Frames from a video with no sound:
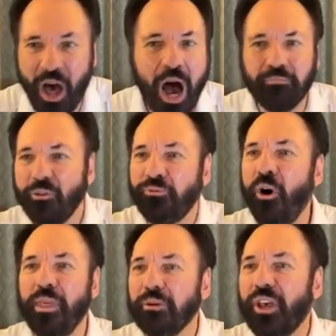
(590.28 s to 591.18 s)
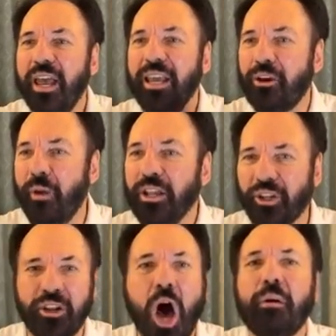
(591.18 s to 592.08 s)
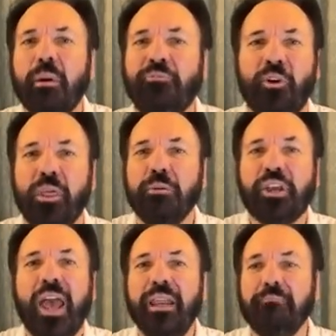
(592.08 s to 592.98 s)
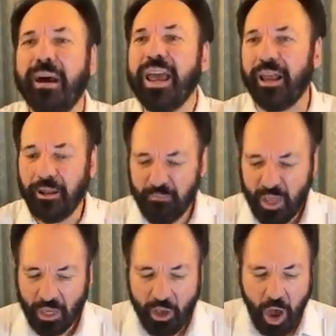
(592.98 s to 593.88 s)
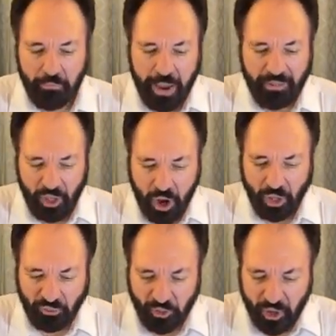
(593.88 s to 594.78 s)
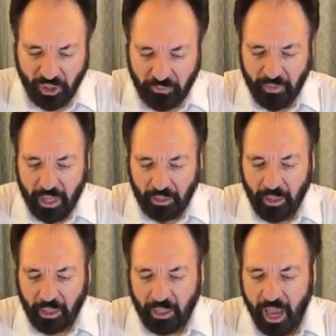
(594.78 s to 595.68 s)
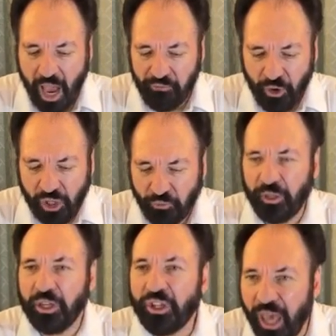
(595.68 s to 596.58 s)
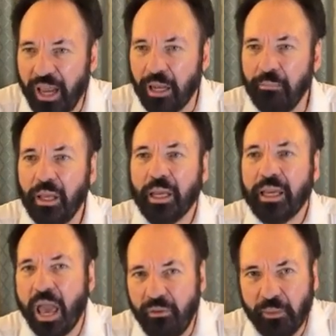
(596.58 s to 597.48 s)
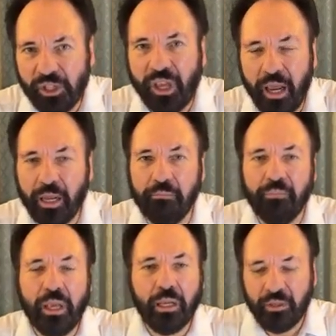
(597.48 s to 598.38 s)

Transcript: Long before there was any creation, long before there was any man, God made the earth first. gave Lucifer this kingdom, gave him this kingdom.